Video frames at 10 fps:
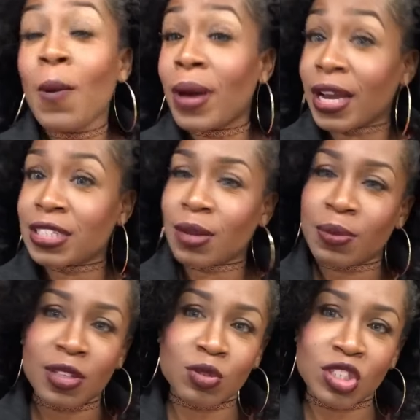But I can tell
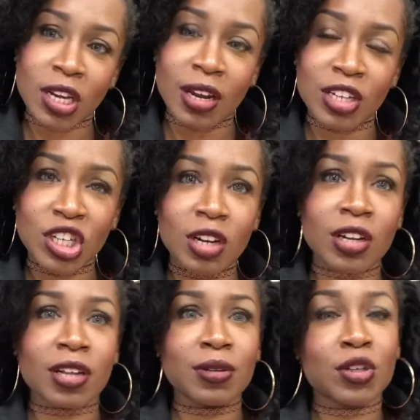them to check out our
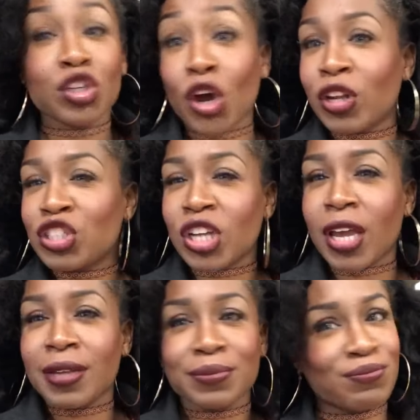channel though, Yarny
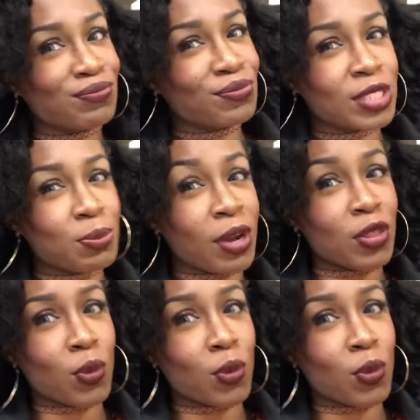J. Spread